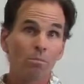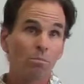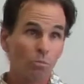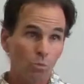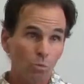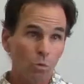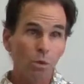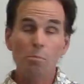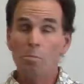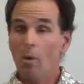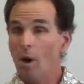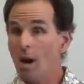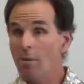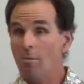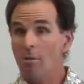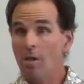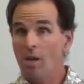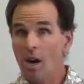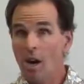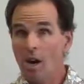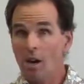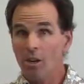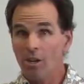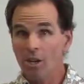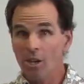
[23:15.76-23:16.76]
We probably
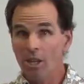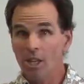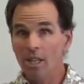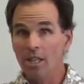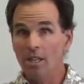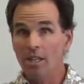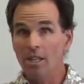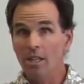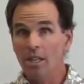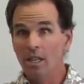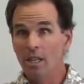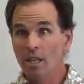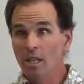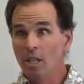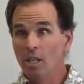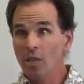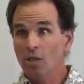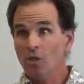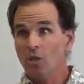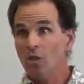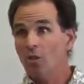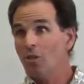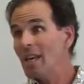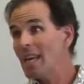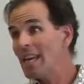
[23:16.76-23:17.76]
all could.
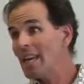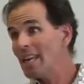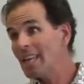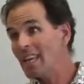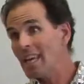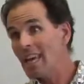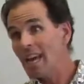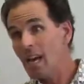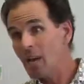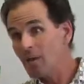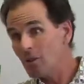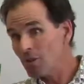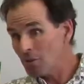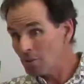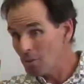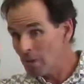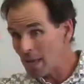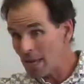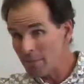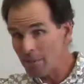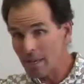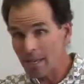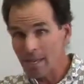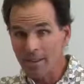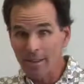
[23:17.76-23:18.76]
So they encountered
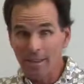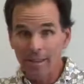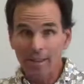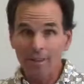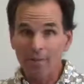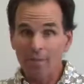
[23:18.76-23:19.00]
maybe